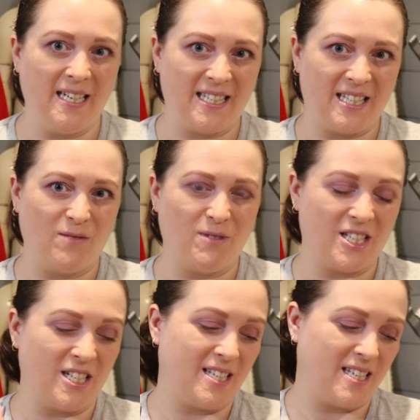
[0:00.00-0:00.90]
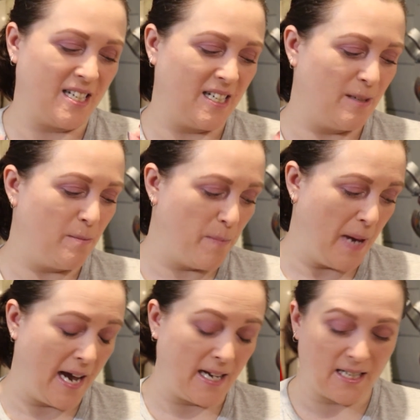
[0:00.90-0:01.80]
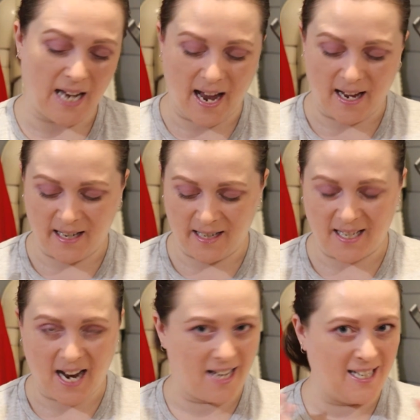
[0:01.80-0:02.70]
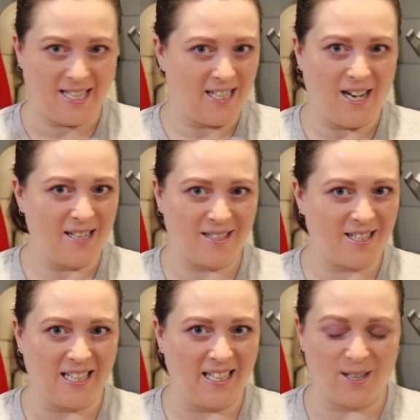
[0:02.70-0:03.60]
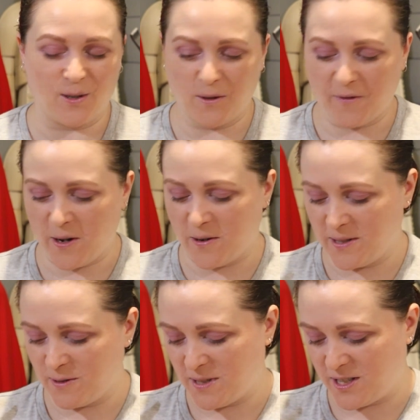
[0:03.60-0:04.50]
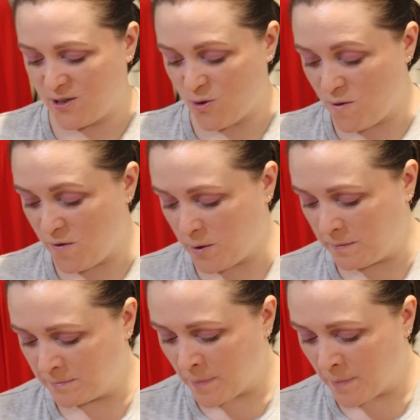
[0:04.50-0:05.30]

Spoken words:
It was just bad, and I just deleted all the photos. It was just awful.